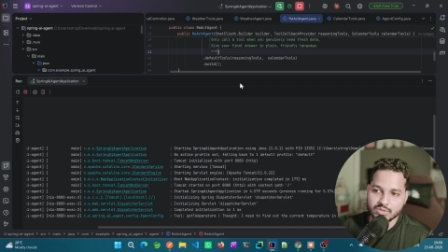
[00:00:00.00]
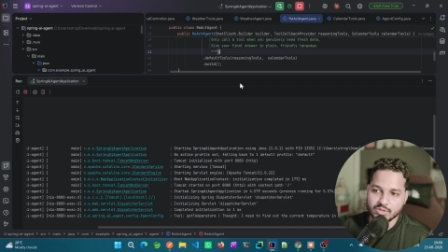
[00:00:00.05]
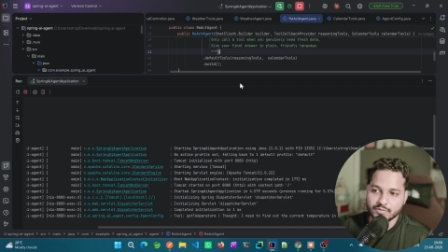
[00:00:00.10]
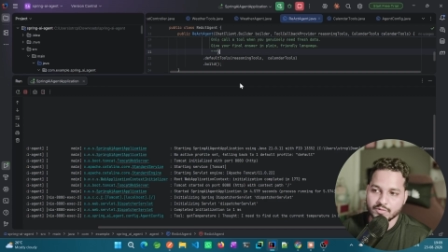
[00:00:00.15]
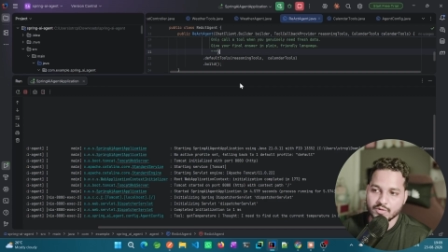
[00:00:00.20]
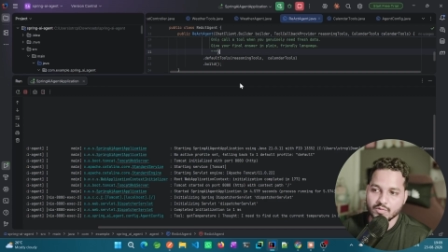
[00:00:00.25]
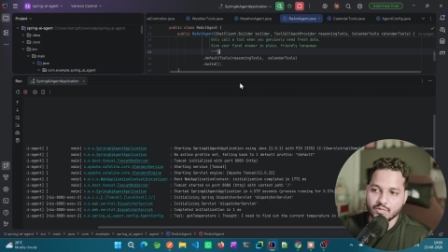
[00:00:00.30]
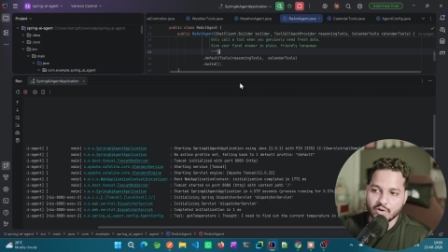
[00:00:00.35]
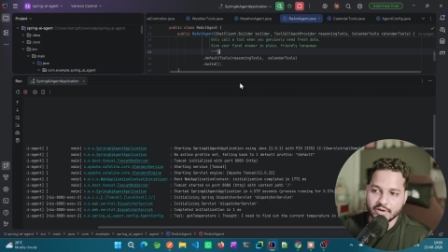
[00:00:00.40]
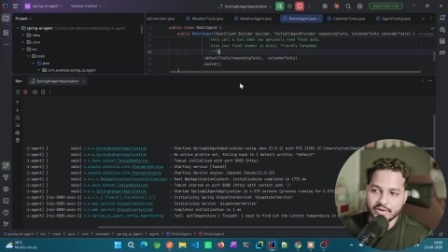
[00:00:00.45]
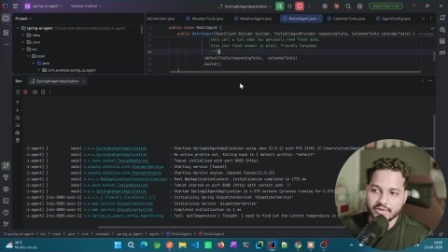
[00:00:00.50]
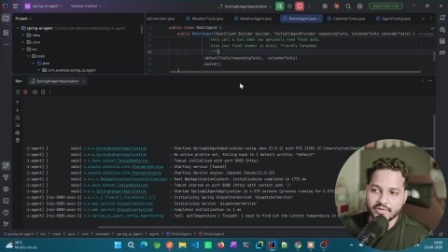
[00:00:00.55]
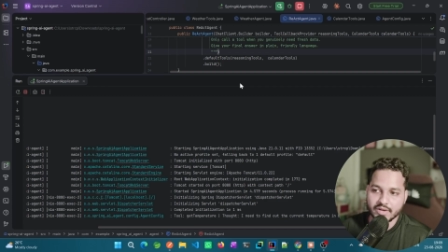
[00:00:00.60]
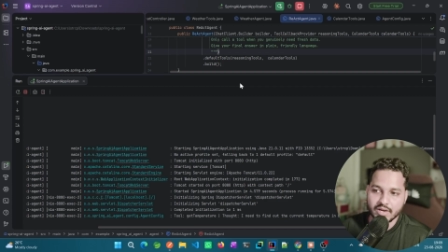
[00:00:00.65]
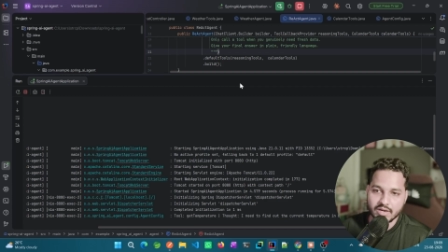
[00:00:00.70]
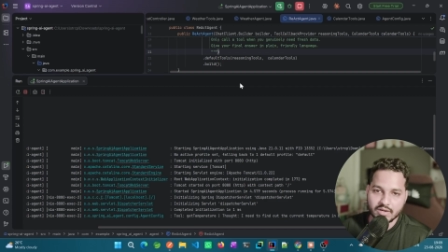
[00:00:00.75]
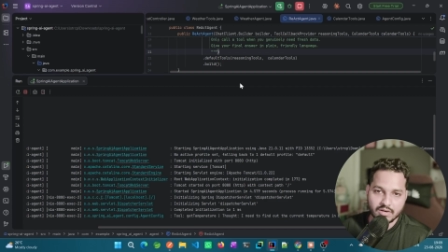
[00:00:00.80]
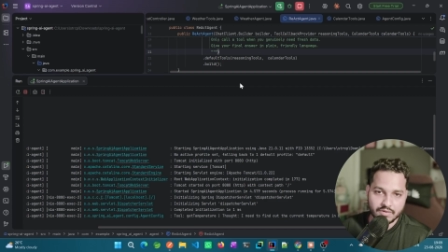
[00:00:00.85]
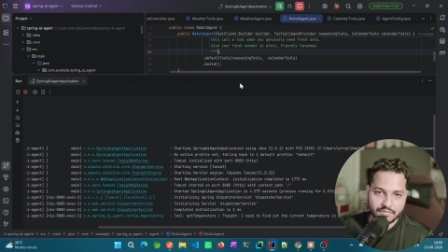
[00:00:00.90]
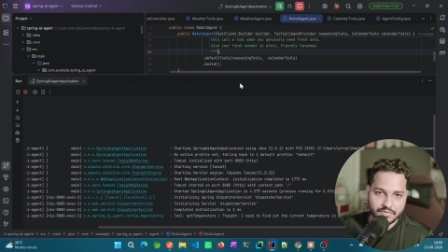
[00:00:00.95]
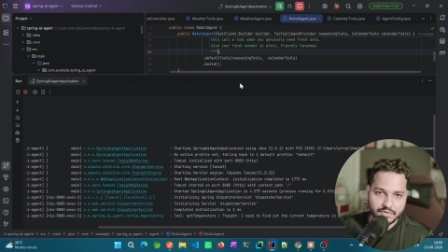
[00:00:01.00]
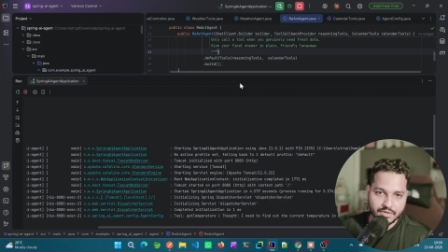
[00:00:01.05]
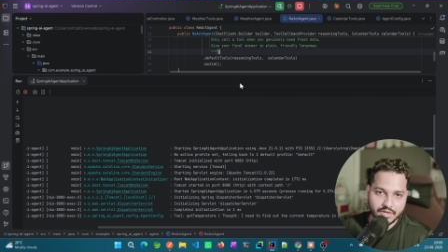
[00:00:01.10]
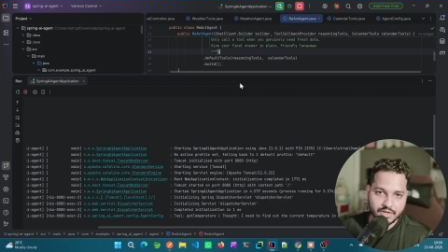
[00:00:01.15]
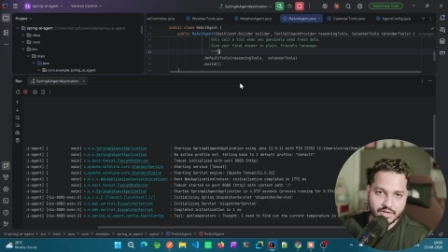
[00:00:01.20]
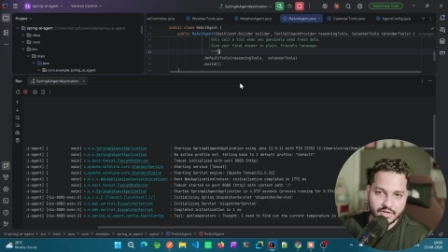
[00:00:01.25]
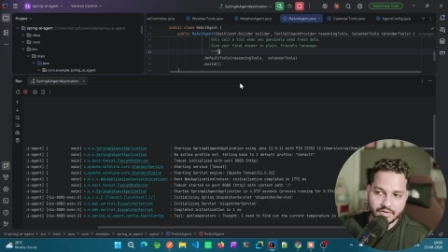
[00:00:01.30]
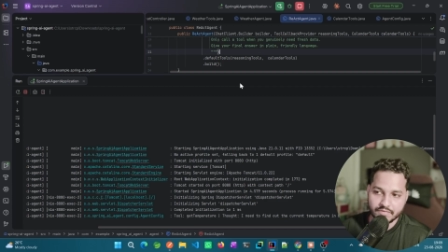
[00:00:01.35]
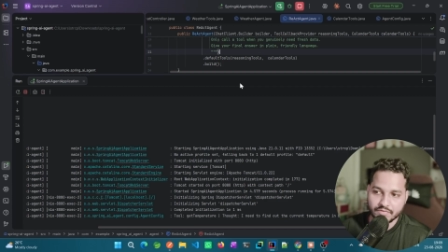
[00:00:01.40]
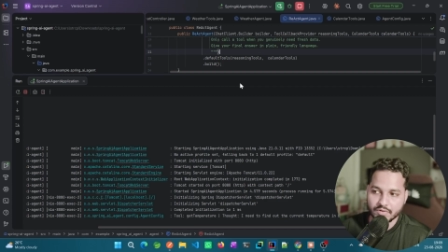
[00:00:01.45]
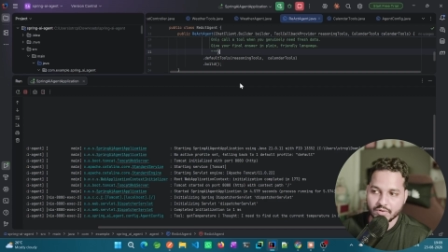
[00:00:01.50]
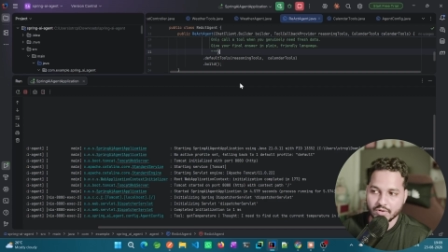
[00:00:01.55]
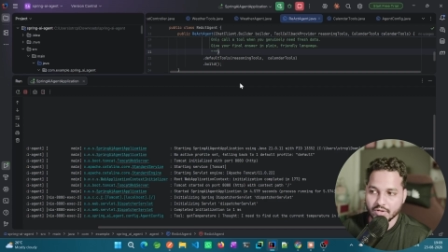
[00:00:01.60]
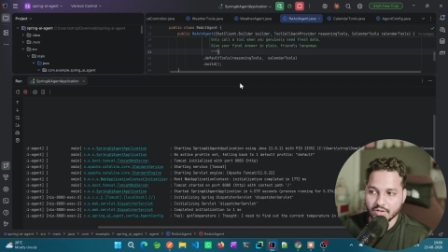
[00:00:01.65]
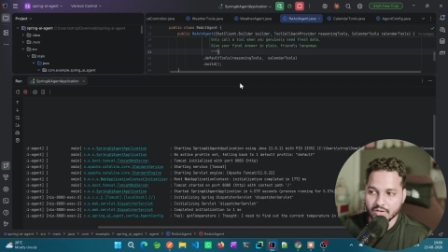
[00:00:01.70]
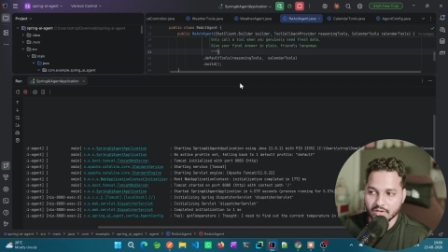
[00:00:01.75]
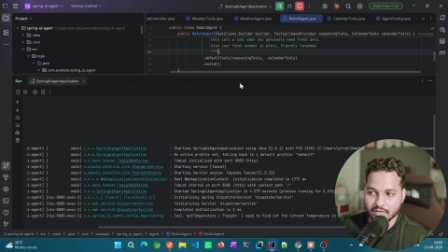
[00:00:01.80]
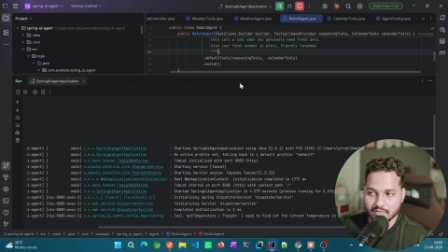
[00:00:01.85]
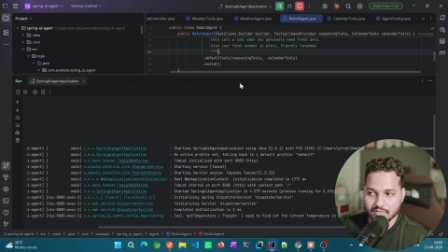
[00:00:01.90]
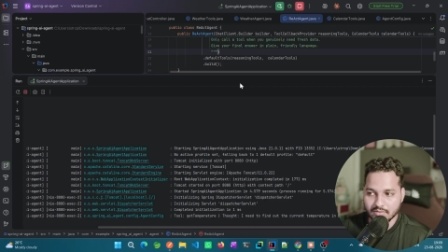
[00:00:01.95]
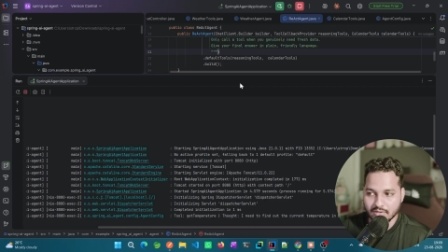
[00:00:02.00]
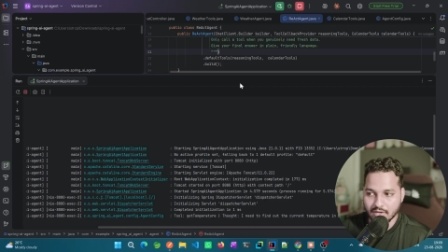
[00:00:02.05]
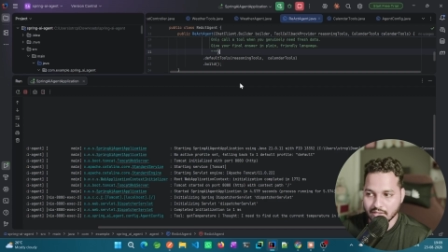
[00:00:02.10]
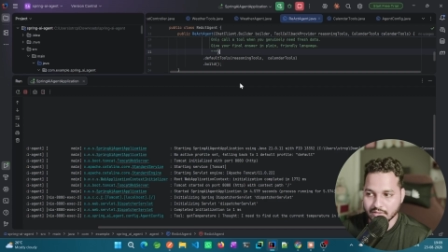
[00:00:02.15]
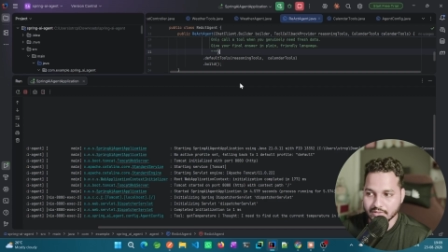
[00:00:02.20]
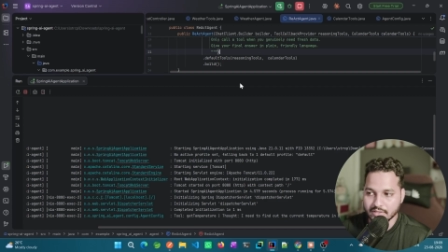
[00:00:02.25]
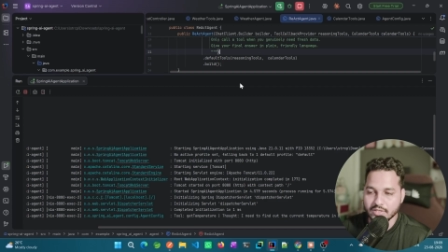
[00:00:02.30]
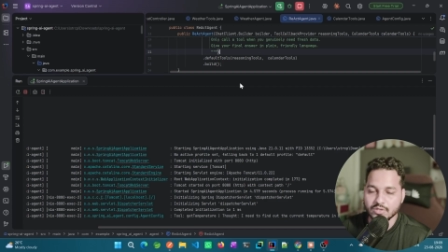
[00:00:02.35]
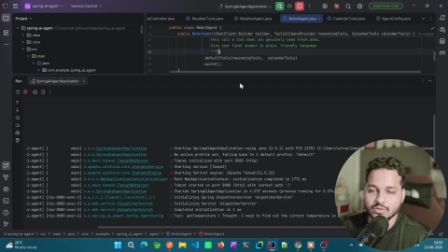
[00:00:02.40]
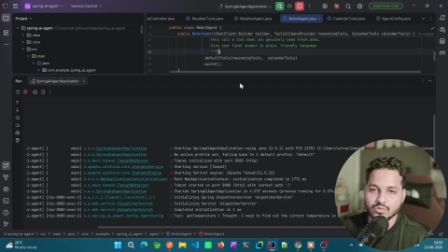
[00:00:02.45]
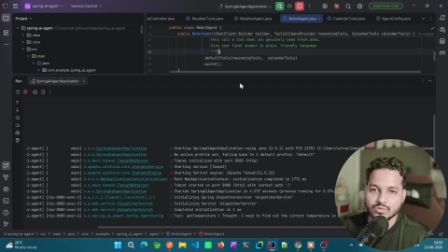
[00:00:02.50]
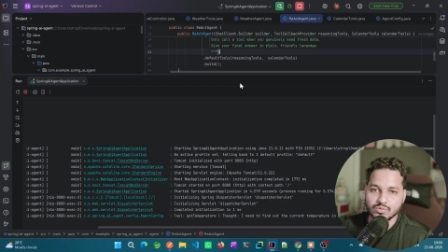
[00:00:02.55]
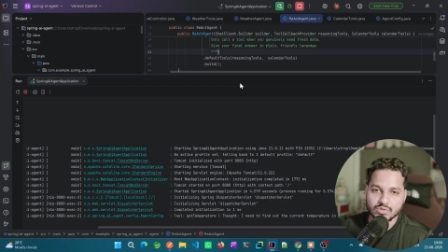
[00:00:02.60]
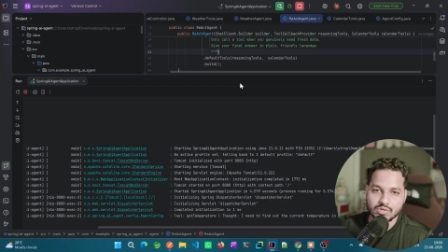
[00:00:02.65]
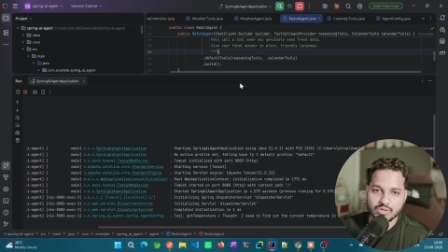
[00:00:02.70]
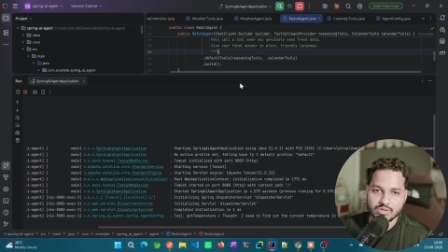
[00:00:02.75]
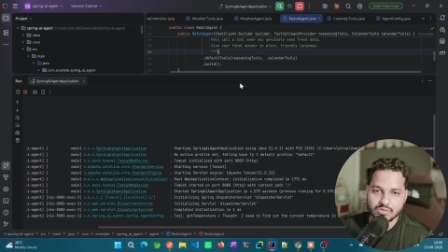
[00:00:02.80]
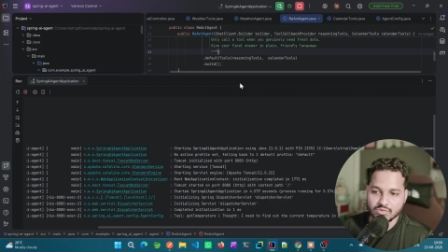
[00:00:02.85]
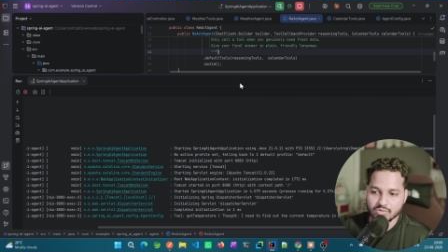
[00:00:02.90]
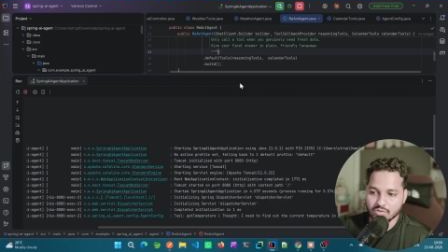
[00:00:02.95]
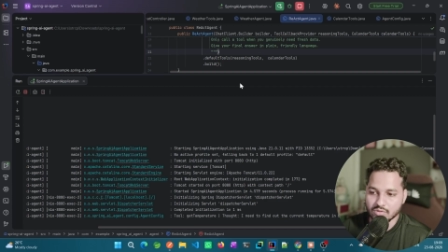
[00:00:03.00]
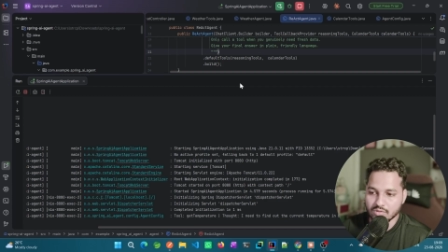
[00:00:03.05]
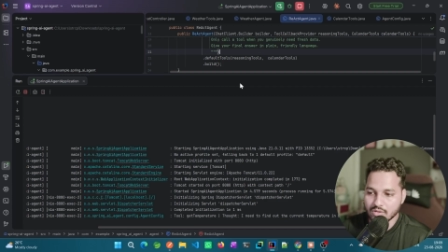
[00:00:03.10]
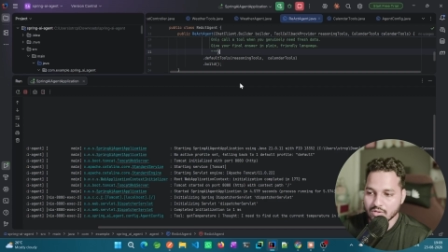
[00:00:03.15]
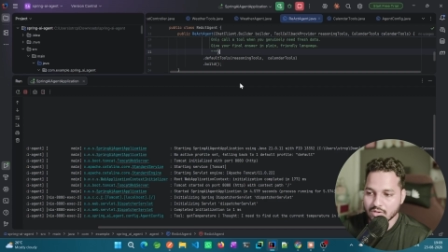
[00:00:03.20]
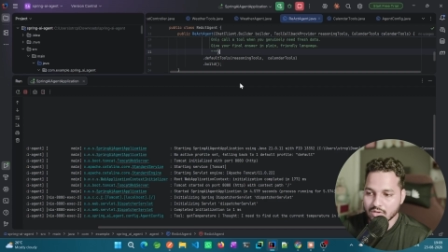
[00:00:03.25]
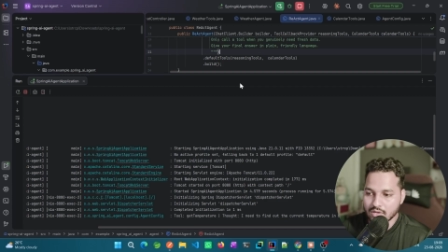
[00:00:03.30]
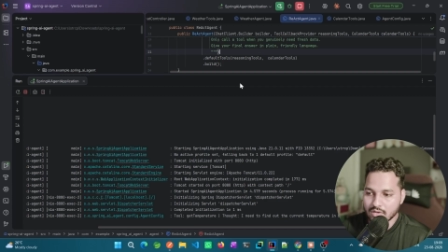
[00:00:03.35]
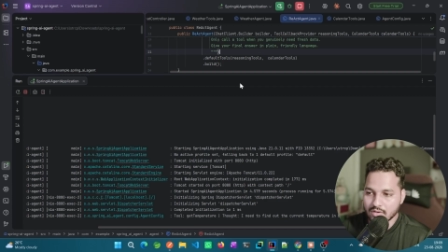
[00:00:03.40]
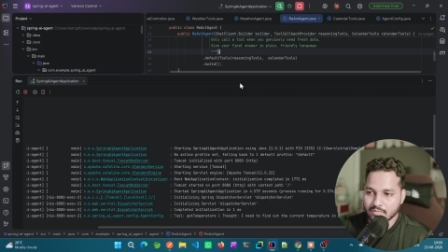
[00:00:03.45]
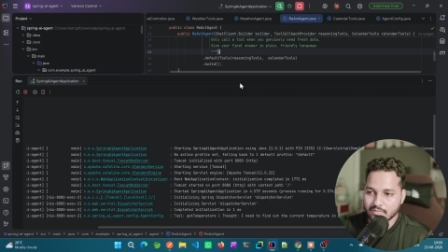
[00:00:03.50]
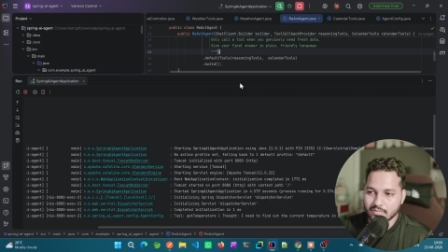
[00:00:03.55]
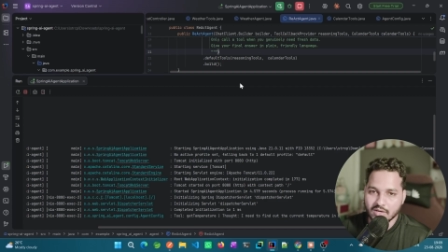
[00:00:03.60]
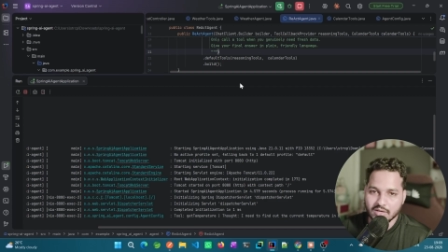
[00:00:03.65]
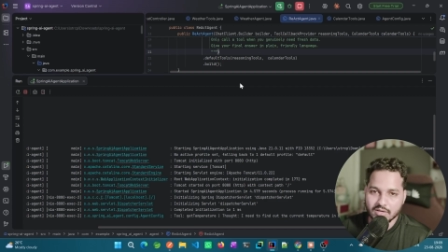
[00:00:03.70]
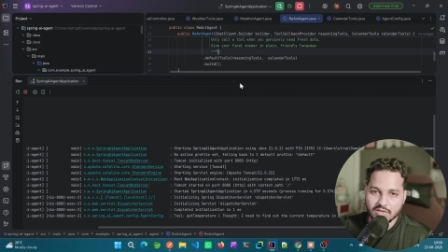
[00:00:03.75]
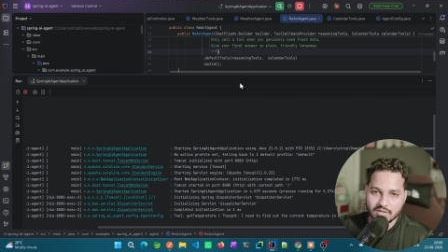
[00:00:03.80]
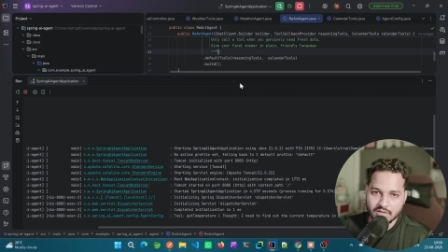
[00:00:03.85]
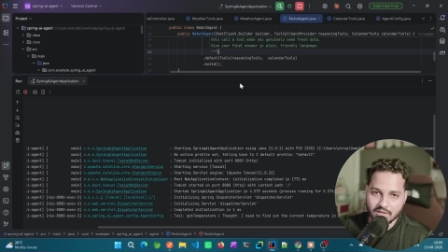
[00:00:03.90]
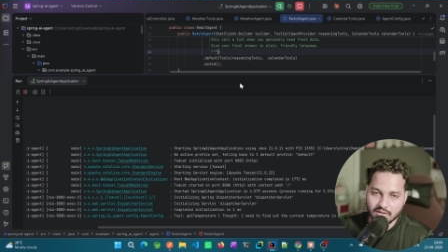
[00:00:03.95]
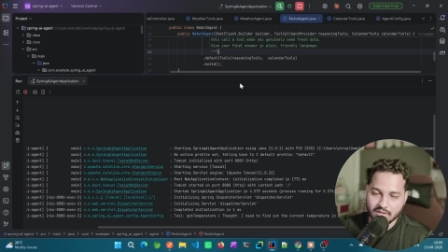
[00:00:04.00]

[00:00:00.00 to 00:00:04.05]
If you want, you can configure it for other tools also, but